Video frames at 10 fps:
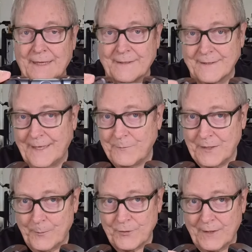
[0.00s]
At that
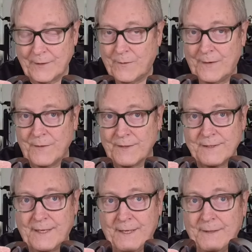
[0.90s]
same temperature, I go out in
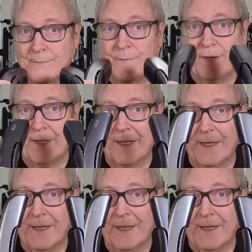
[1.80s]
the sun